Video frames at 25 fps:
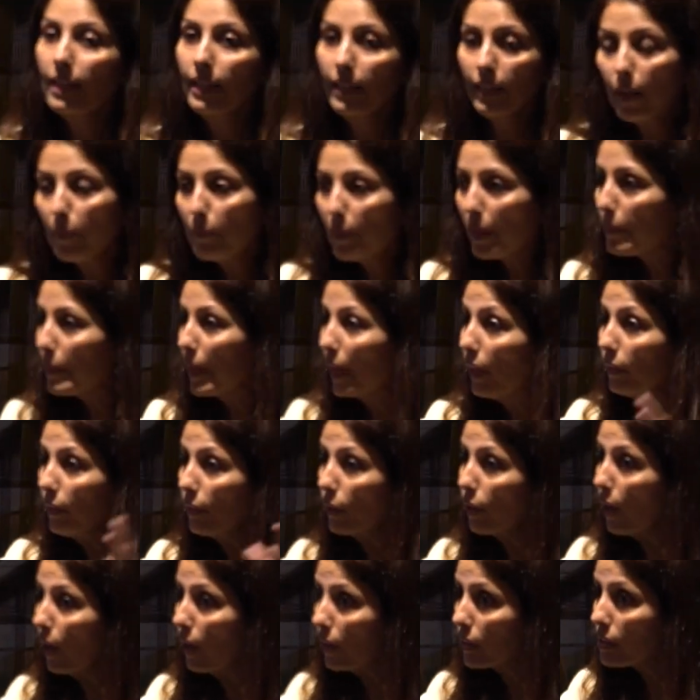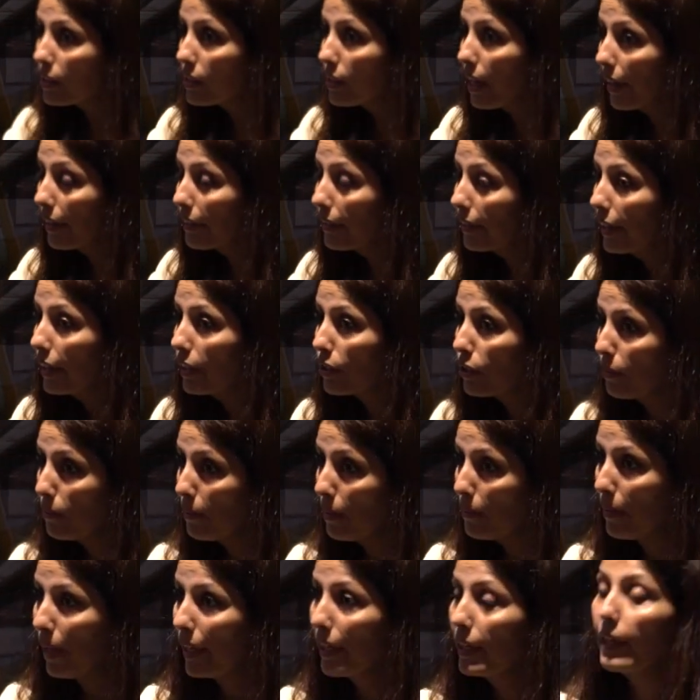There may be other calls that need to
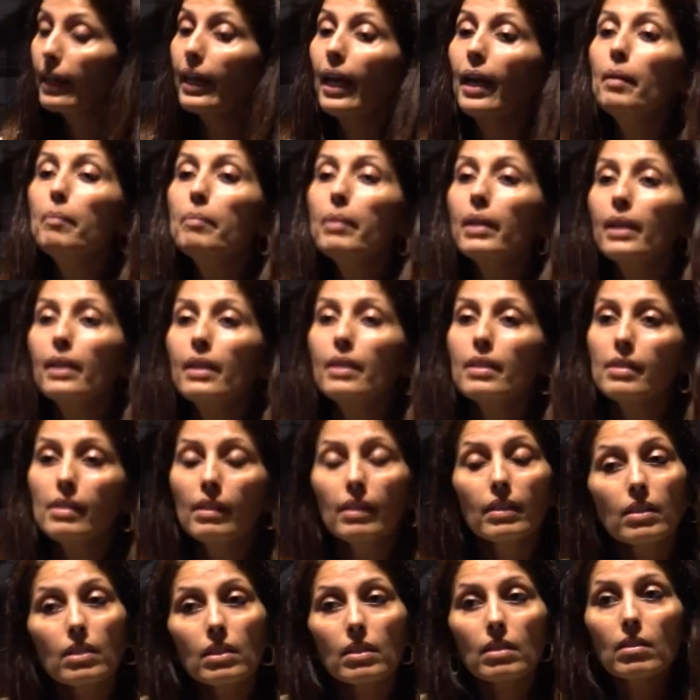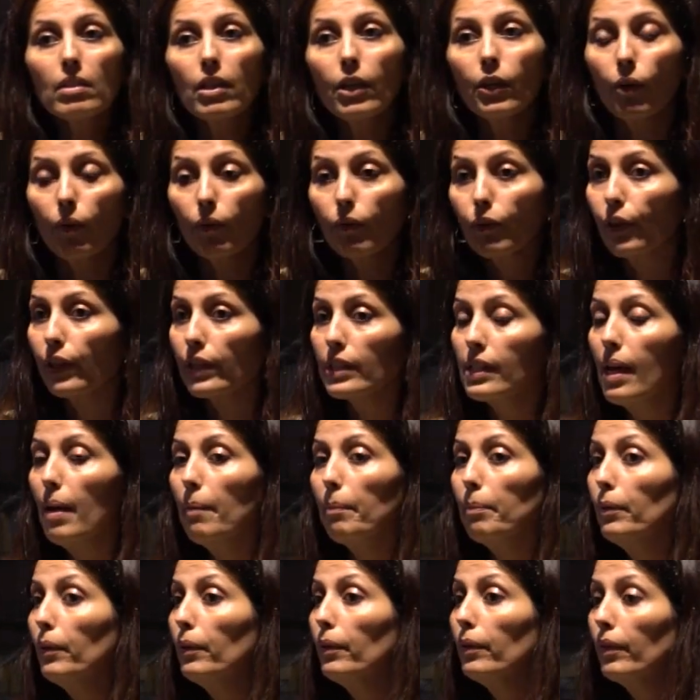be made again because it's, for
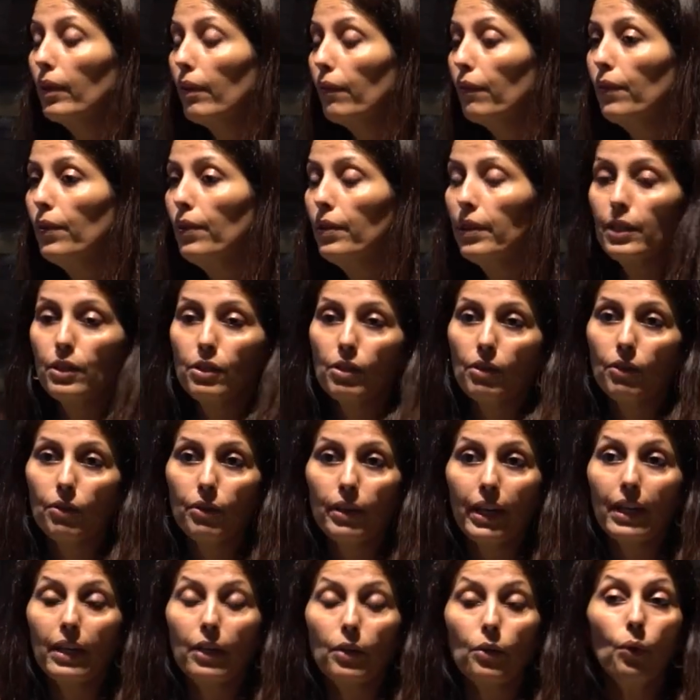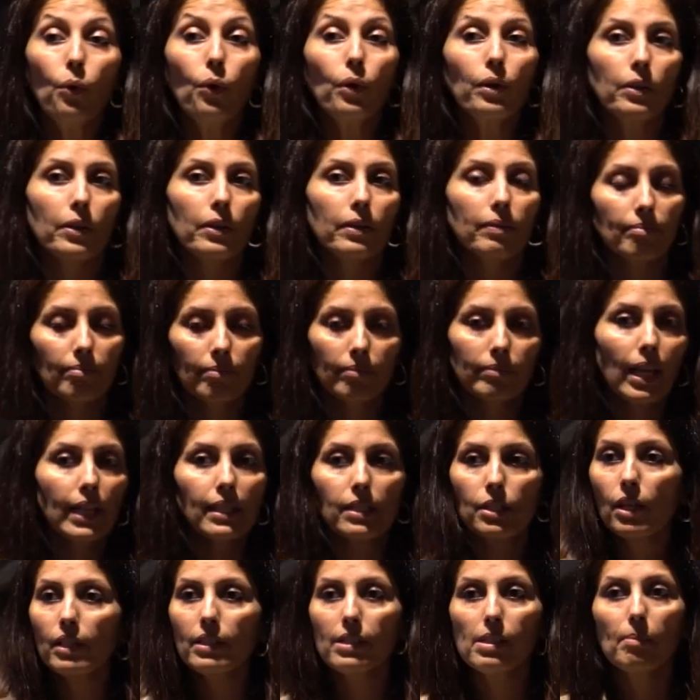example, if you need to create an order,
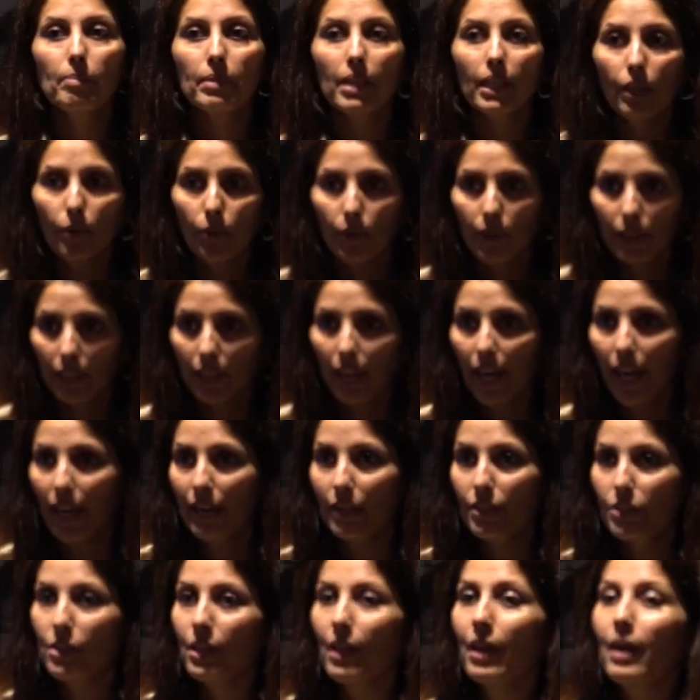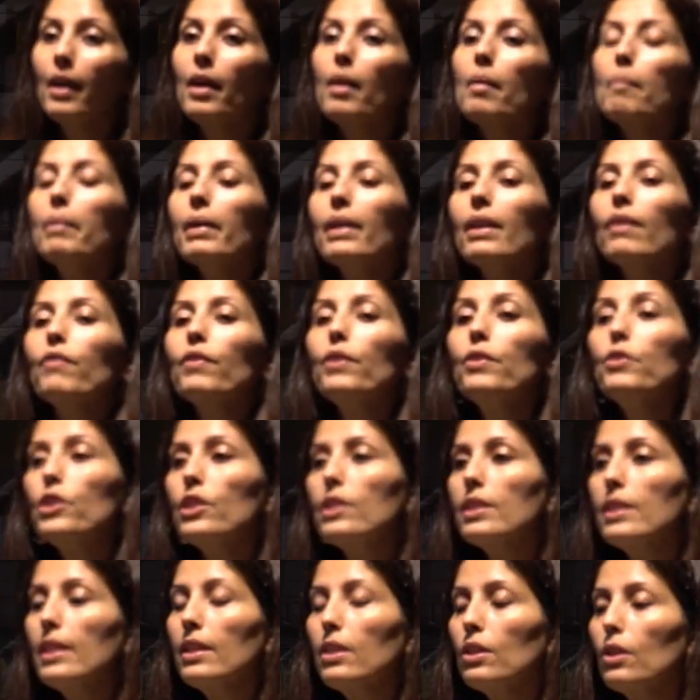that's not something you want to cache. But if you
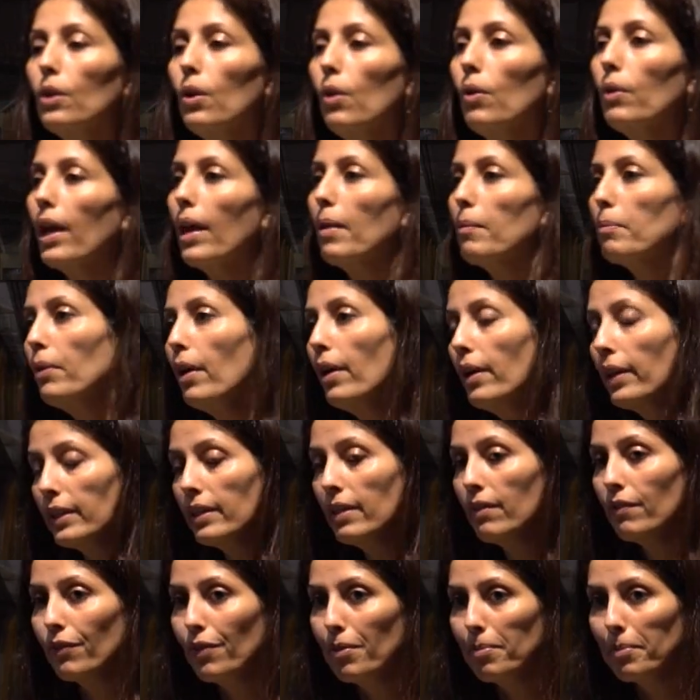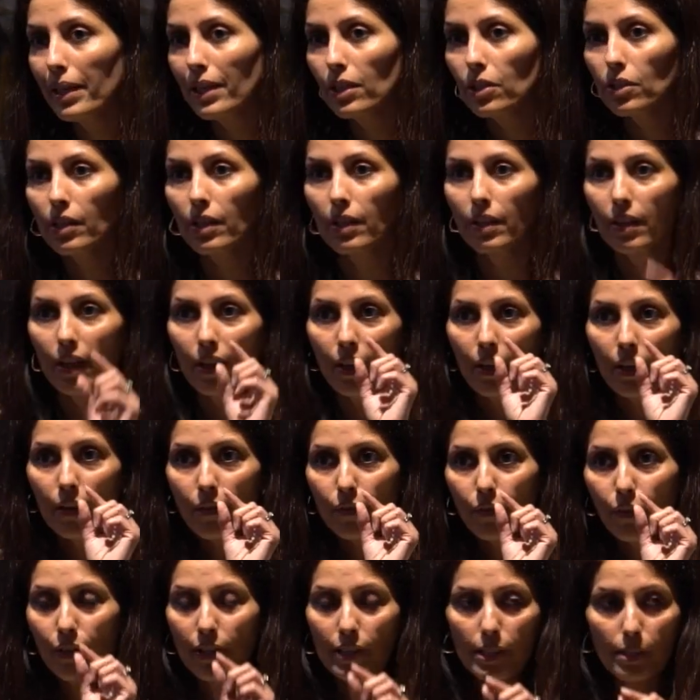just need to go get product information
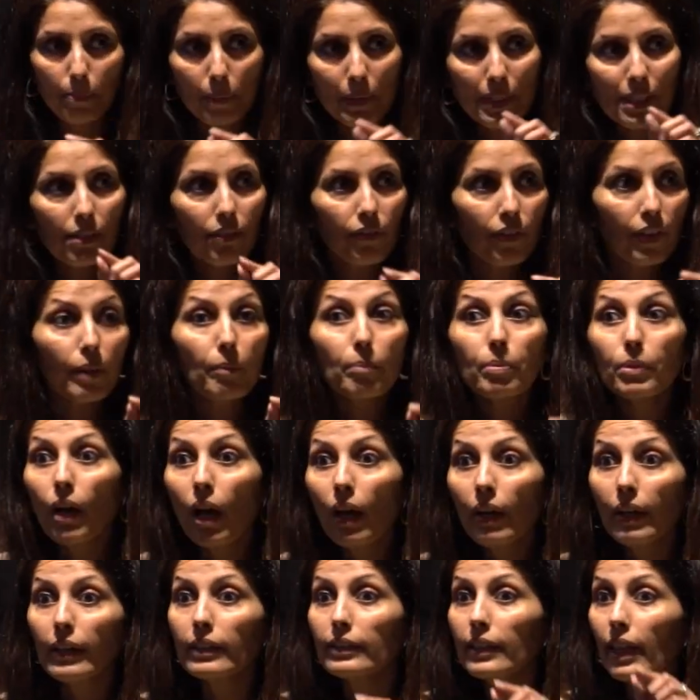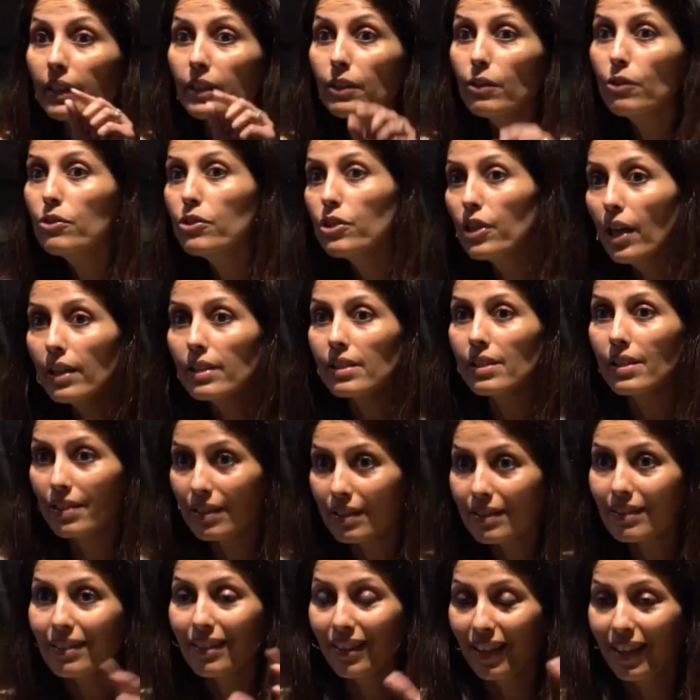for a specific product that
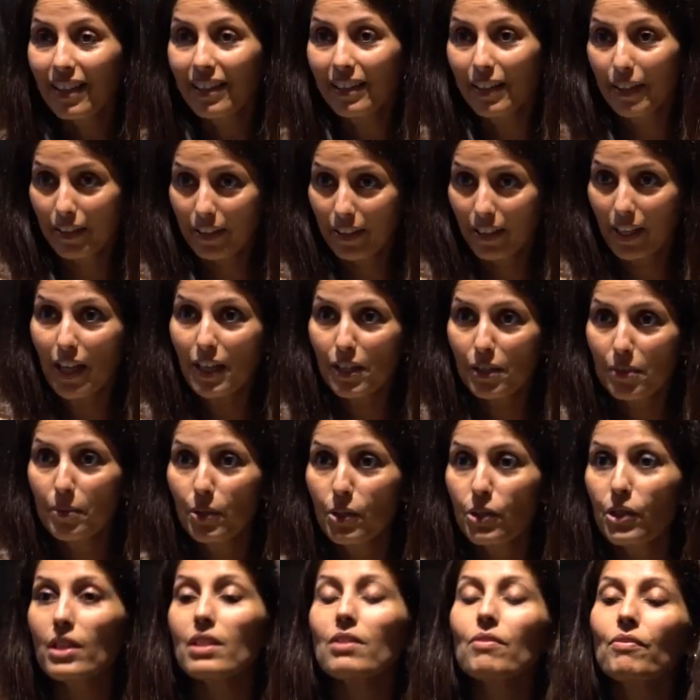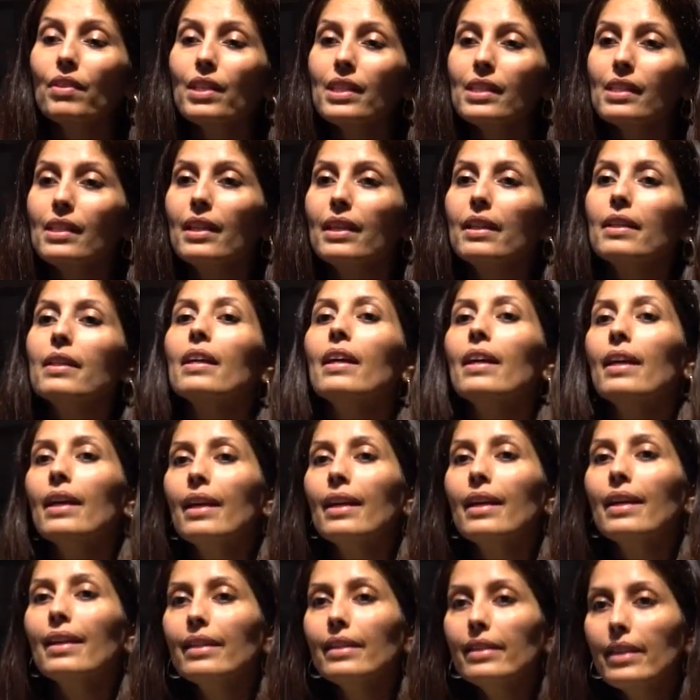the customer just visited,
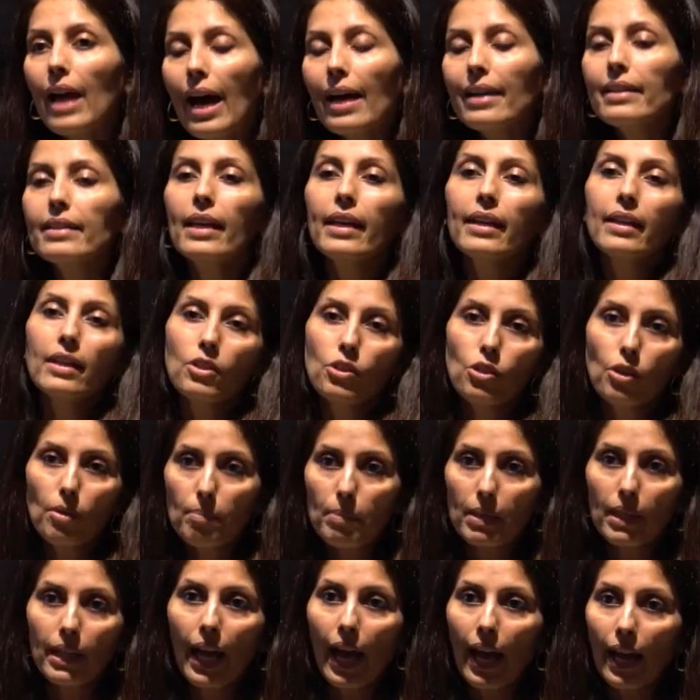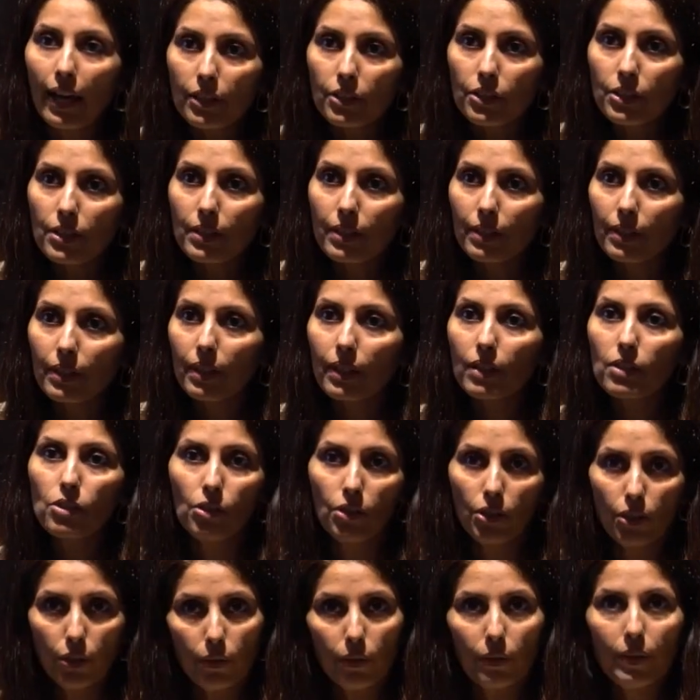that data should be cached. So
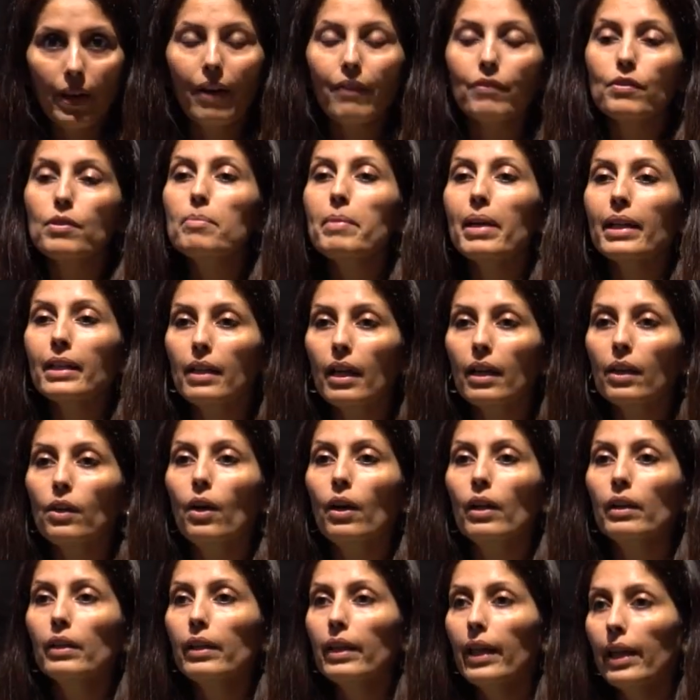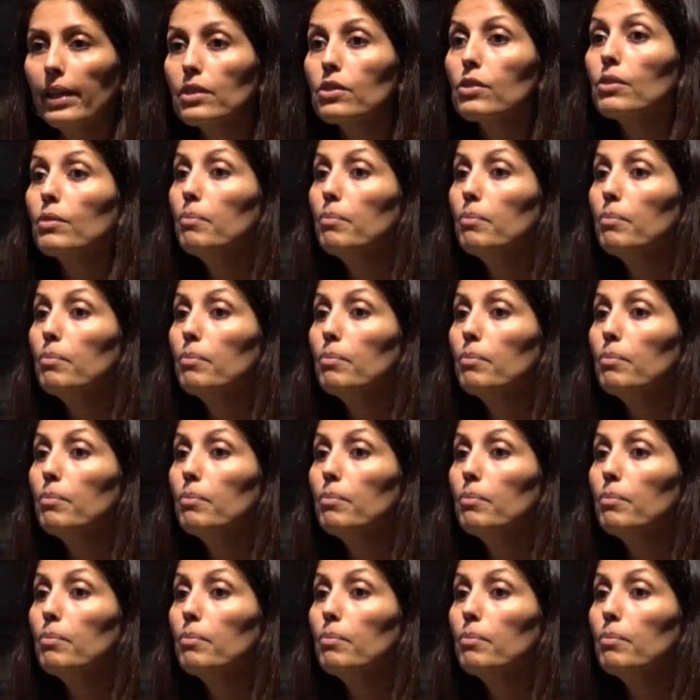you don't have to make that call again. So